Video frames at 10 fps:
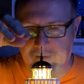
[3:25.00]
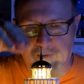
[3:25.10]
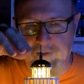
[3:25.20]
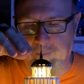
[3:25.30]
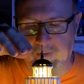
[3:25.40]
or
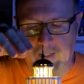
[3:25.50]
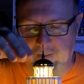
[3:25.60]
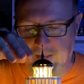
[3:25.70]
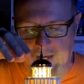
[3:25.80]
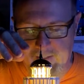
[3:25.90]
something like
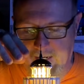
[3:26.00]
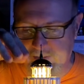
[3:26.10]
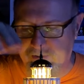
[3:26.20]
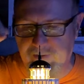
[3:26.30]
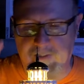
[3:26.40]
that. I
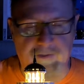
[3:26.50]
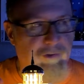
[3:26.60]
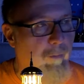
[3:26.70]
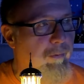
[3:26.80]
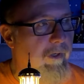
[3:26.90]
just think it's
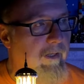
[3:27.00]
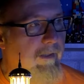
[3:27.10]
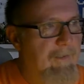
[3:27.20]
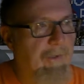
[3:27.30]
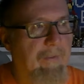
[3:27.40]
so pretty.
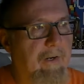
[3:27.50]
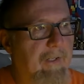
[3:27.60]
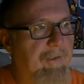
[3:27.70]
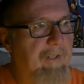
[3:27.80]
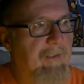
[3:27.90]
So there you
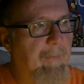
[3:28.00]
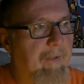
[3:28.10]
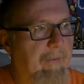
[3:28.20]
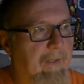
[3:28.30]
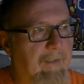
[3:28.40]
see some
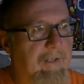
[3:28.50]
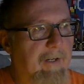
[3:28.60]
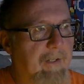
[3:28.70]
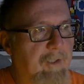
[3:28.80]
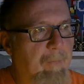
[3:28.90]
of the
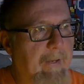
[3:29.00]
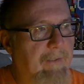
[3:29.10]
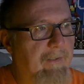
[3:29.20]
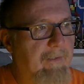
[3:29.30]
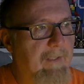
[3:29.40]
interior
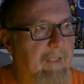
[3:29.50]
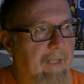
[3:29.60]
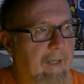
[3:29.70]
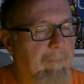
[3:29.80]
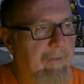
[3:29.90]
spaces lit
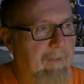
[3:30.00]
up.